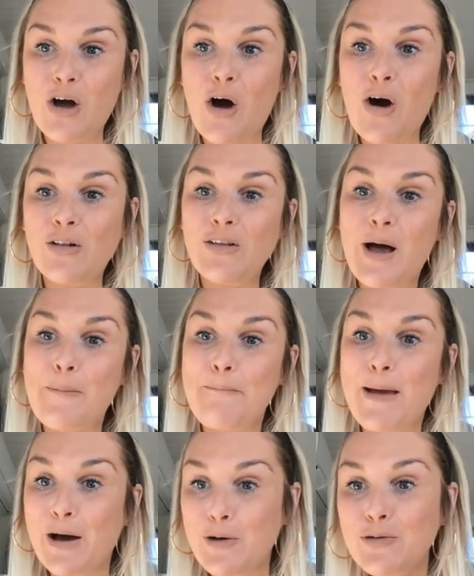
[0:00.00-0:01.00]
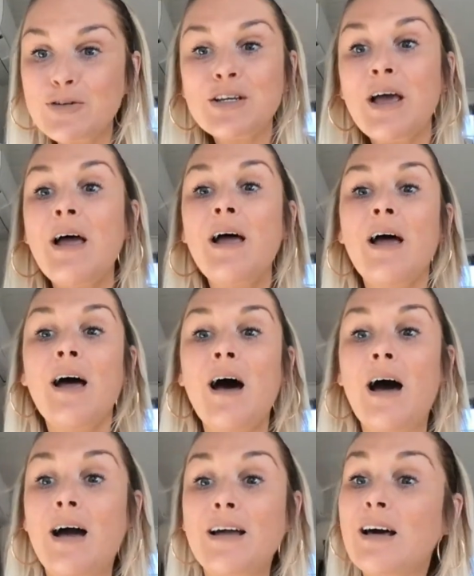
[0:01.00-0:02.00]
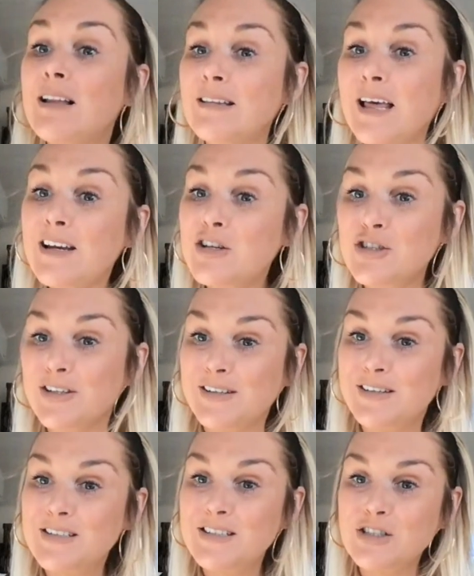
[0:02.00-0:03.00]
all about collections.